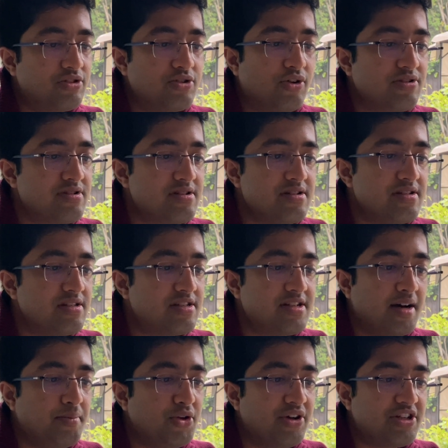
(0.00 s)
sources,
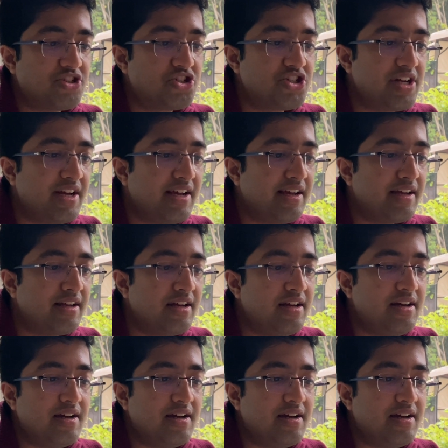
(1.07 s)
WSJ.